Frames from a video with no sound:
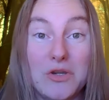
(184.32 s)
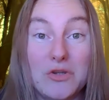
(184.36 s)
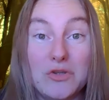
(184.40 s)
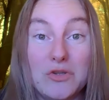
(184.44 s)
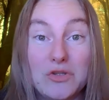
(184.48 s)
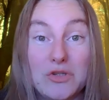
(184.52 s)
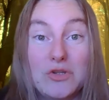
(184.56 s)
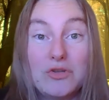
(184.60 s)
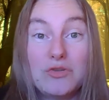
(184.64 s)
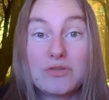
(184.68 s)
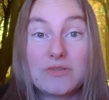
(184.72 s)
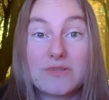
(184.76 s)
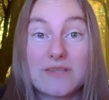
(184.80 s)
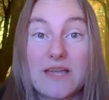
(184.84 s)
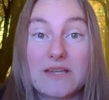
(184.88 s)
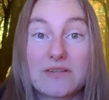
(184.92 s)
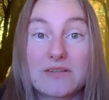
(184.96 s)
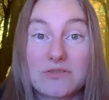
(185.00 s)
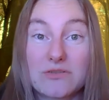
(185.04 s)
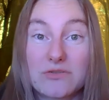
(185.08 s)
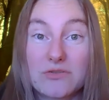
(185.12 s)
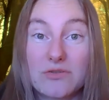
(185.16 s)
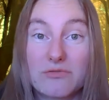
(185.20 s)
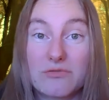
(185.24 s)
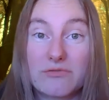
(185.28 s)
can use
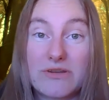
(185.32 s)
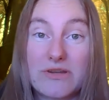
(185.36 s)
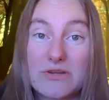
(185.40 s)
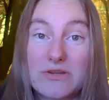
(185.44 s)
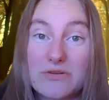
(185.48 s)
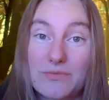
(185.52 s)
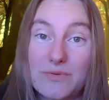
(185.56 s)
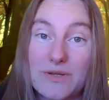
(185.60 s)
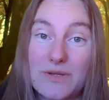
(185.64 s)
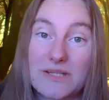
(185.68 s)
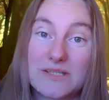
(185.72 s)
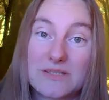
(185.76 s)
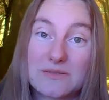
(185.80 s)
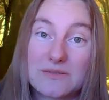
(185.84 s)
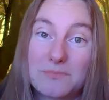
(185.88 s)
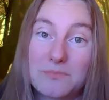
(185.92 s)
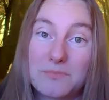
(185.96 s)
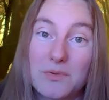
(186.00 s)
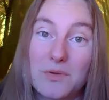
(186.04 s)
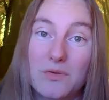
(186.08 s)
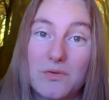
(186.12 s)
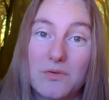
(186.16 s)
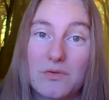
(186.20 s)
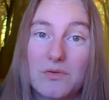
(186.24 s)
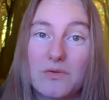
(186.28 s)
that story to
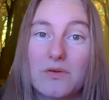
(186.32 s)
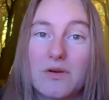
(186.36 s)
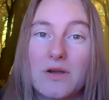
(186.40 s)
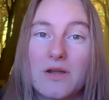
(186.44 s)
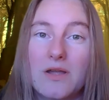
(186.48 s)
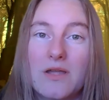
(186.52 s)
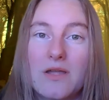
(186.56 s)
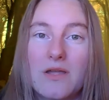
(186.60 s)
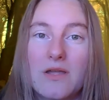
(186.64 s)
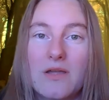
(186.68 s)
explore